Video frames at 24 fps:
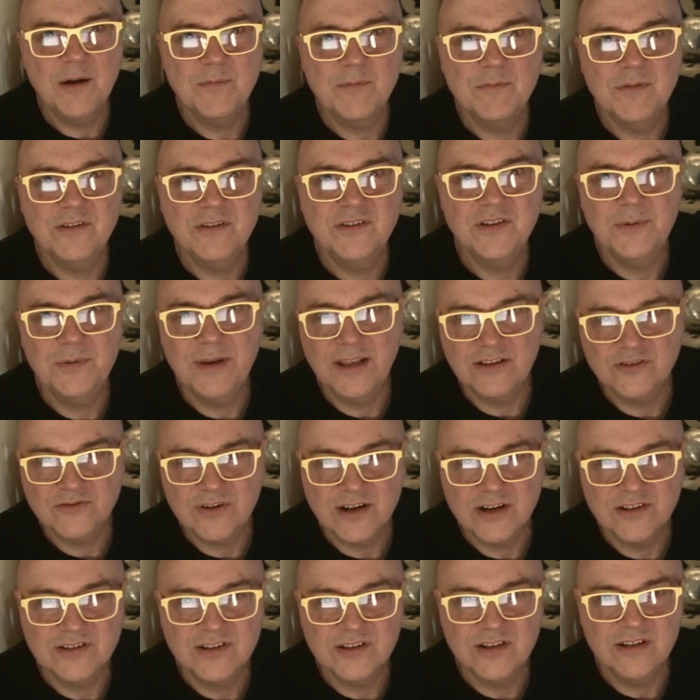do an
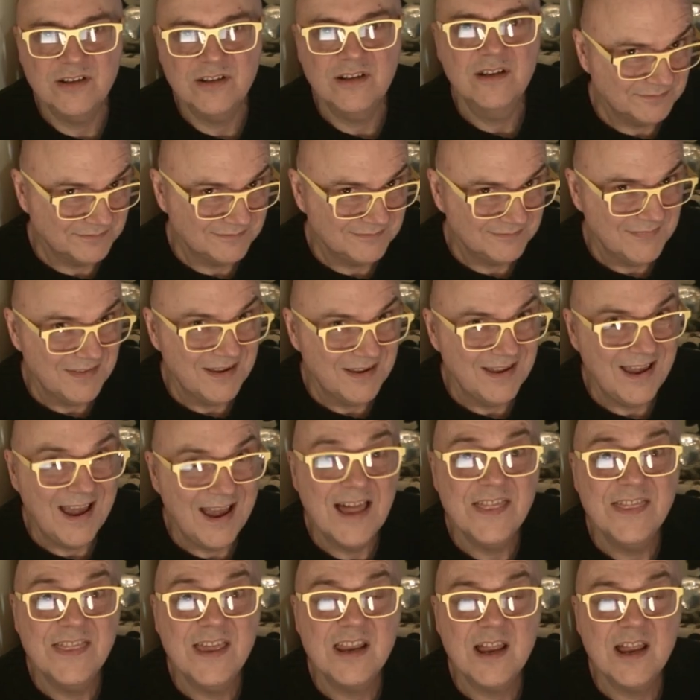extraction.
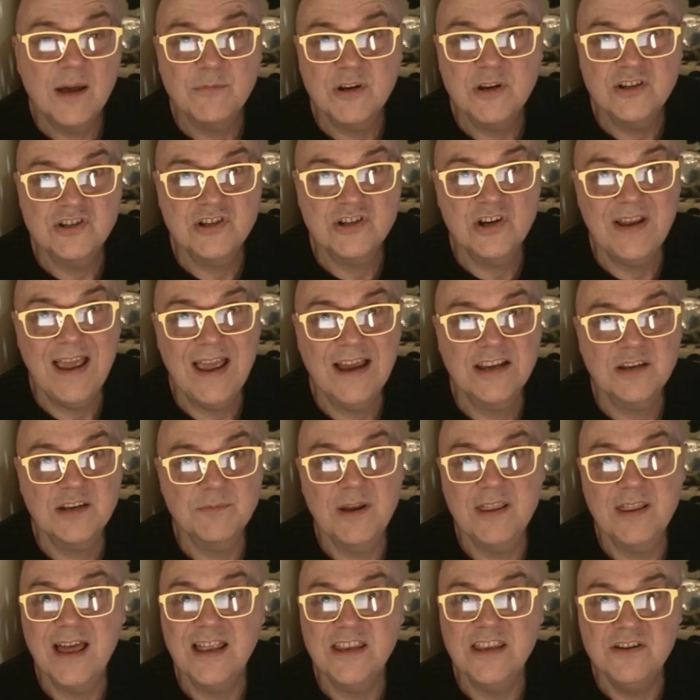And then I'm going to show you how to make
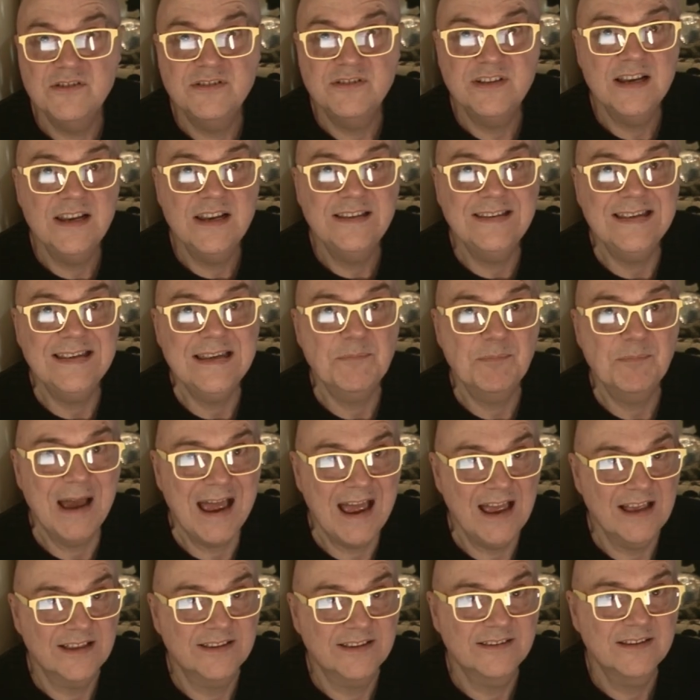that utility
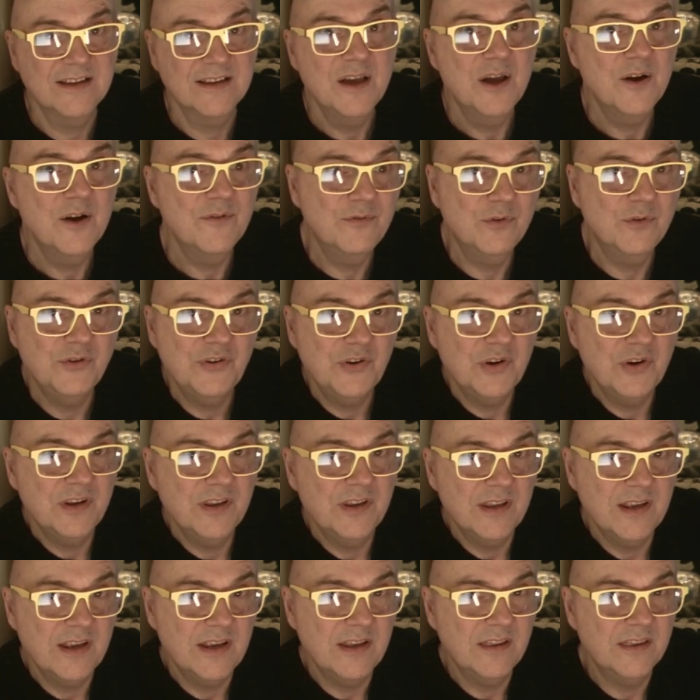pass for doing
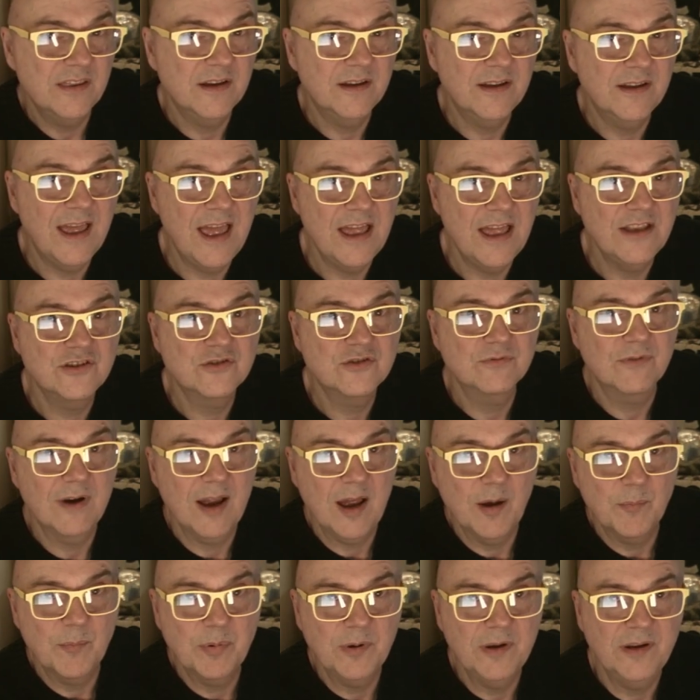the edge
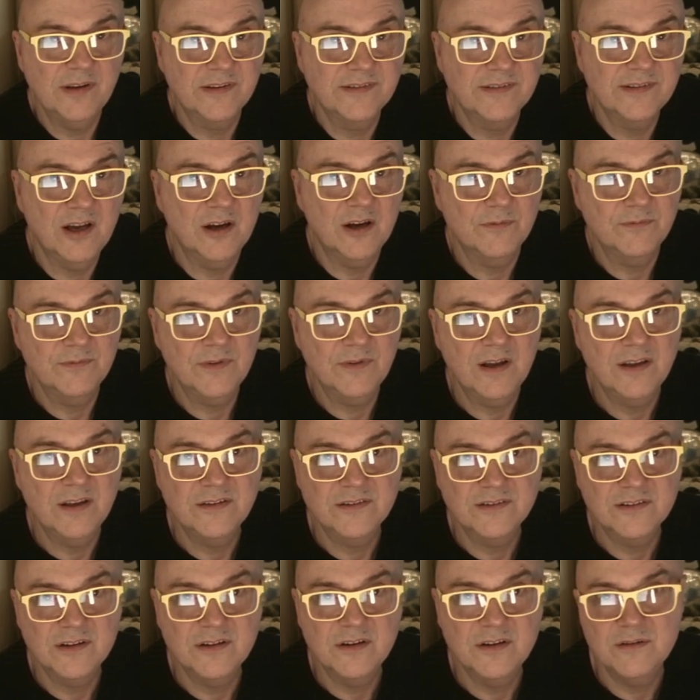wrap itself. And
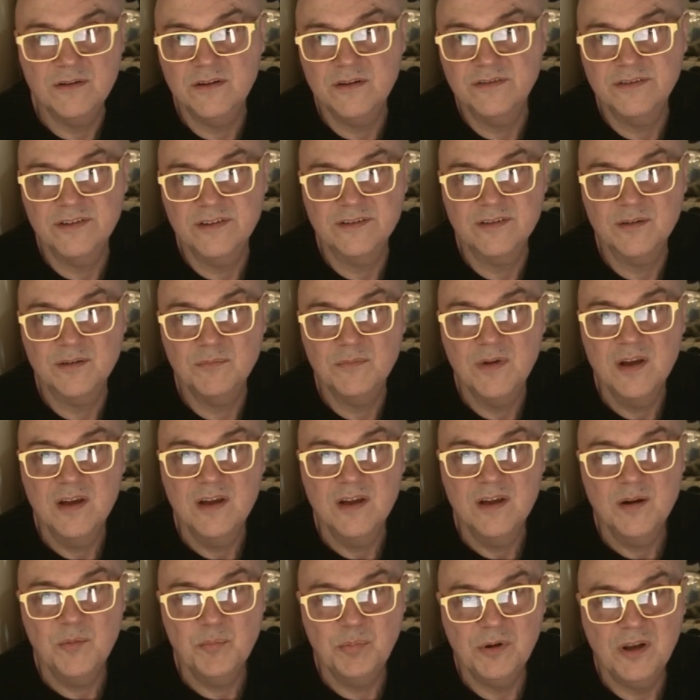so it uses some
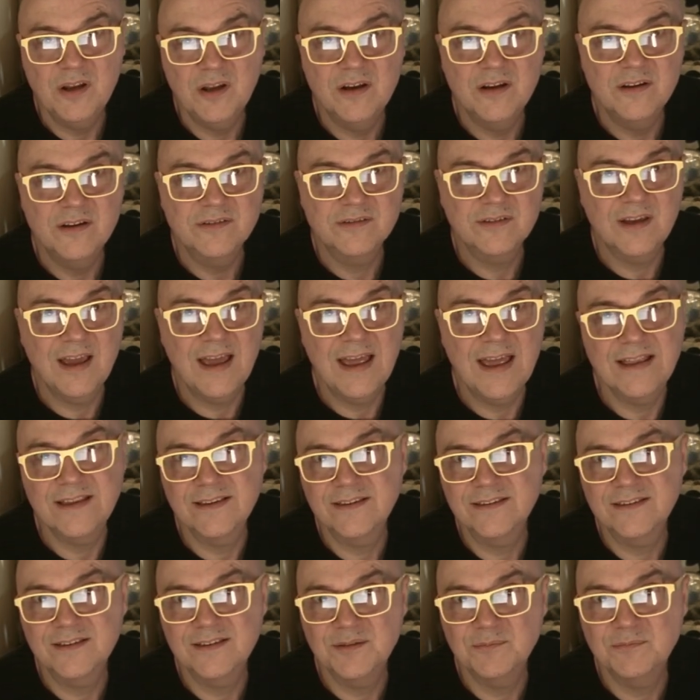blurs and
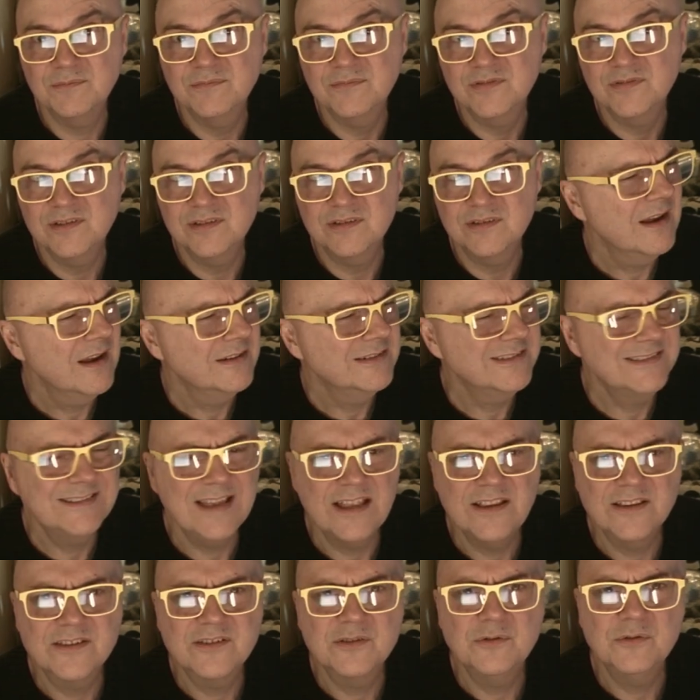some
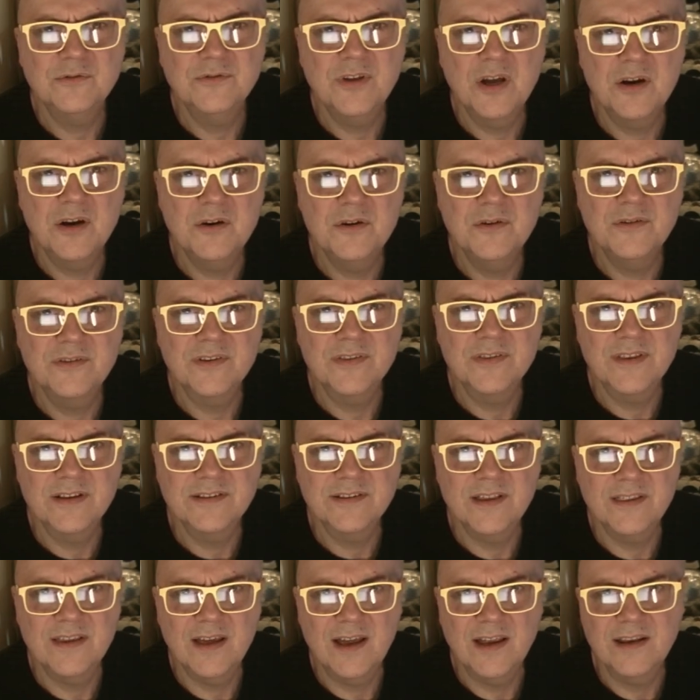stencil nodes and things
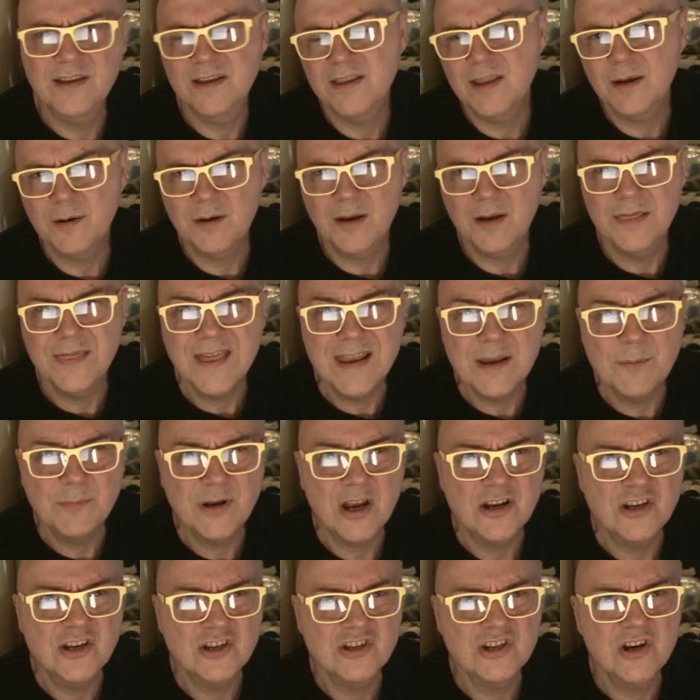like that. And then I'm going
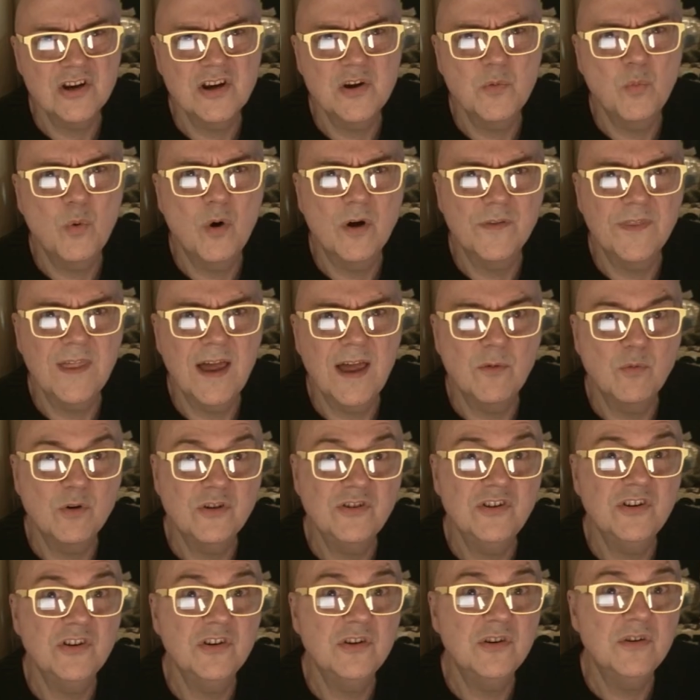to show you what that would
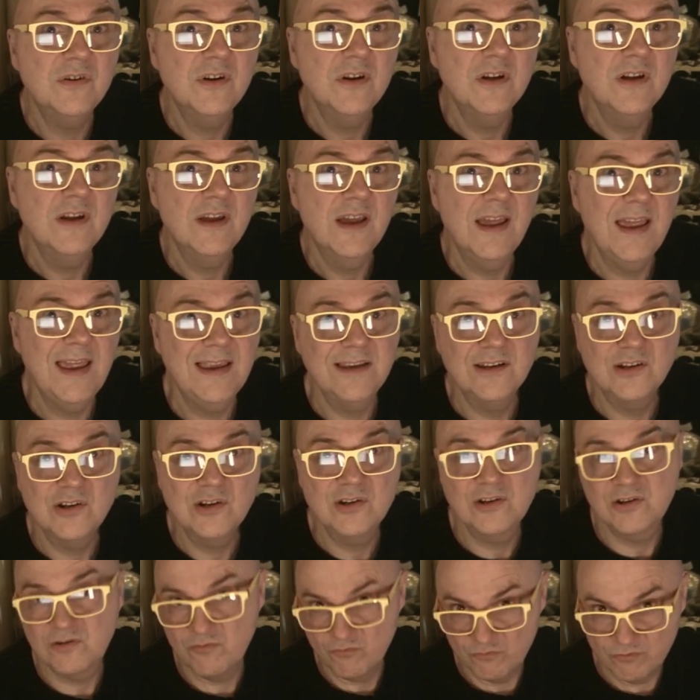do in
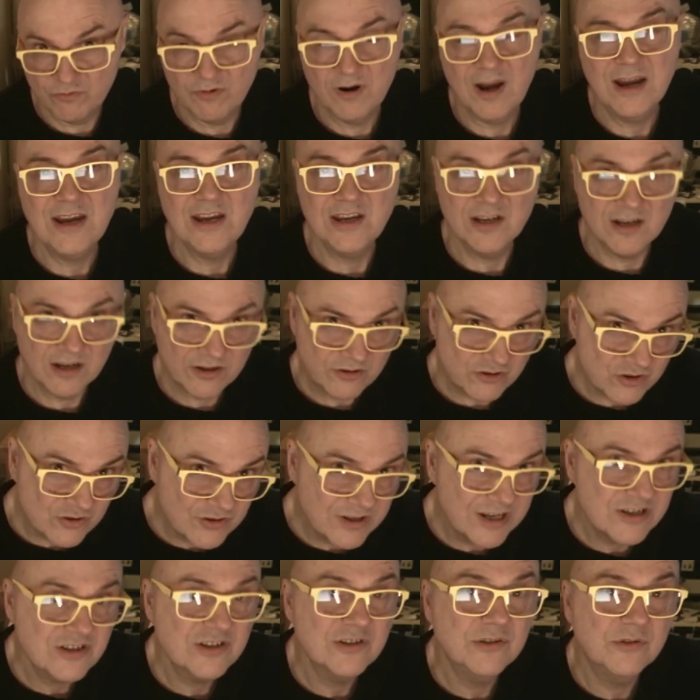regular
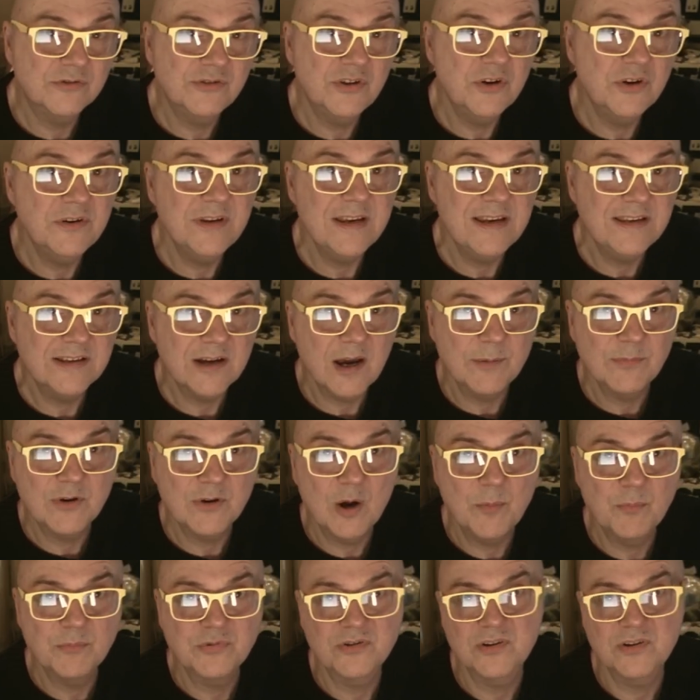traditional 2D type
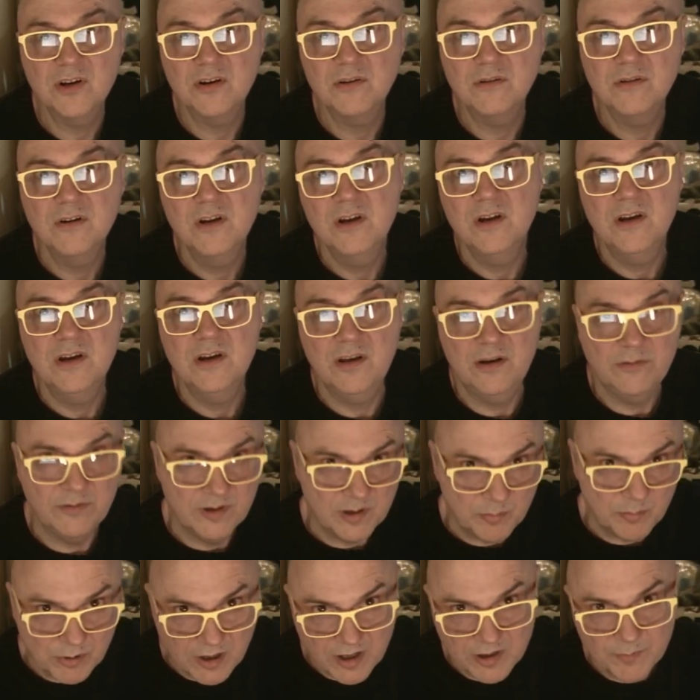comp. So when you
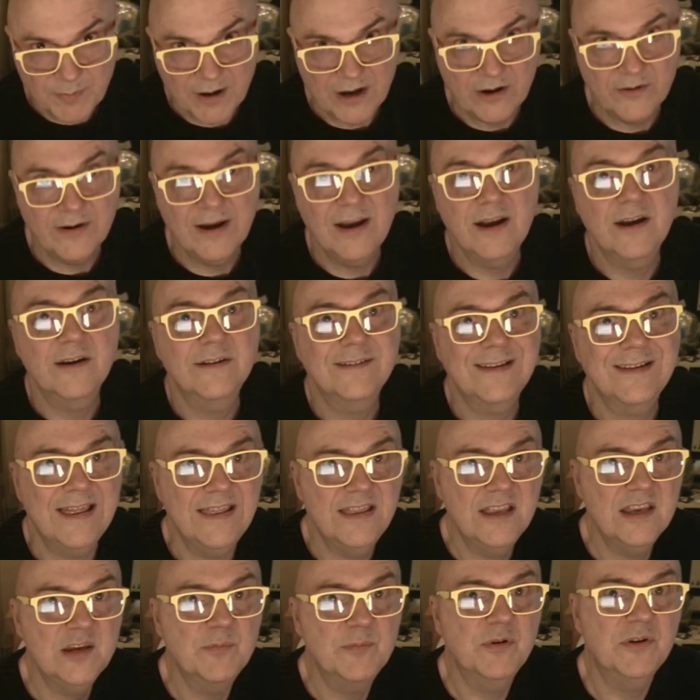blur the background and then
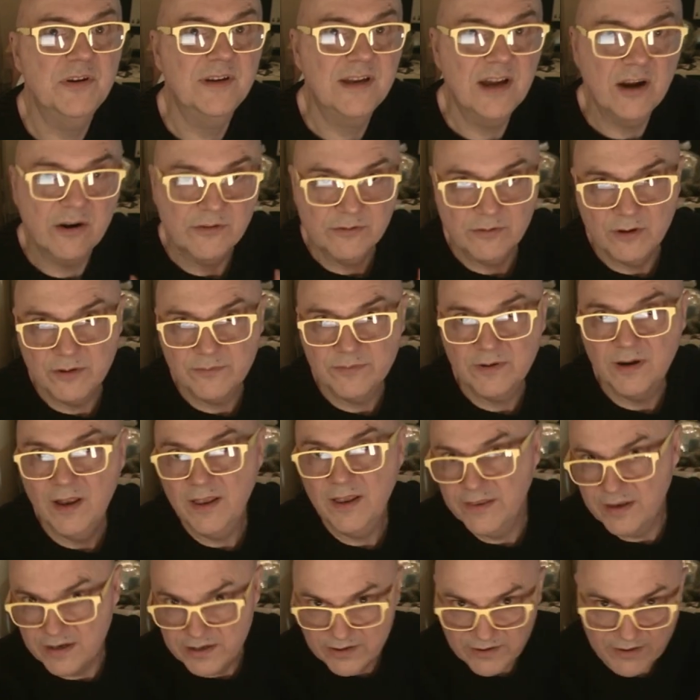you put your character over it and
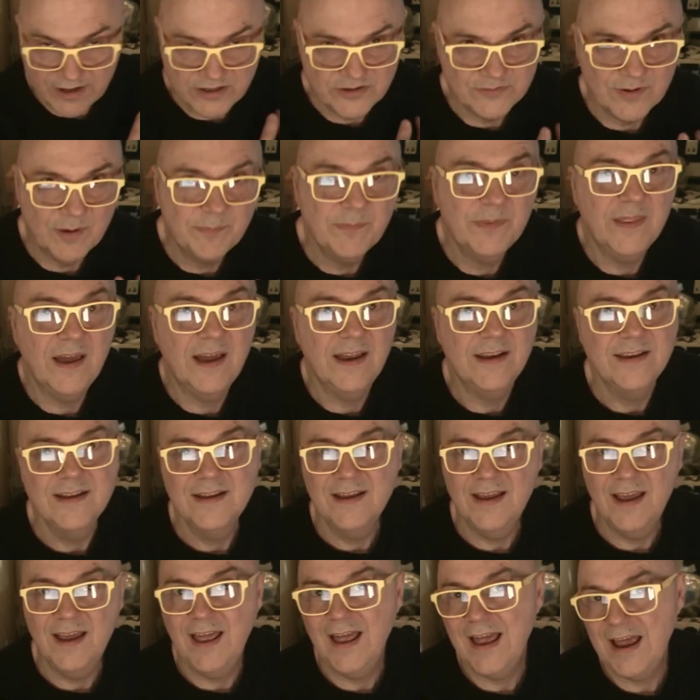then you edge wrap that,
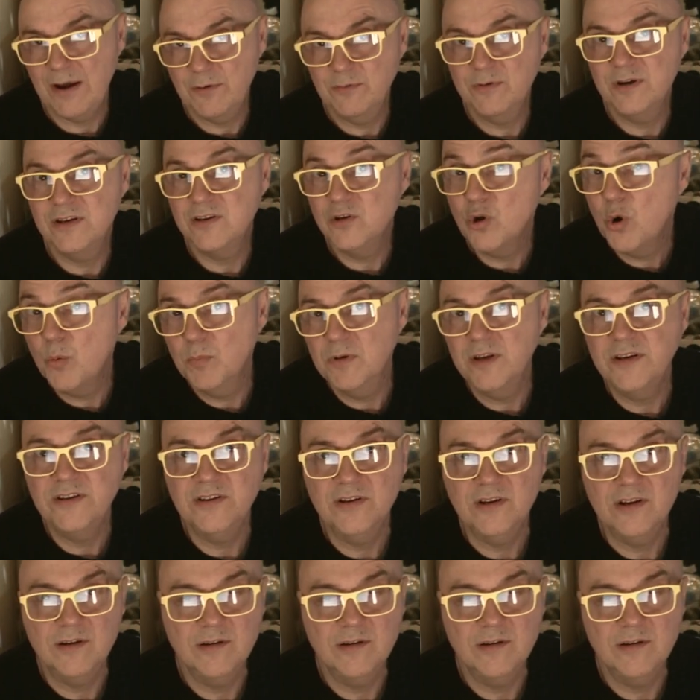how we'd normally do it.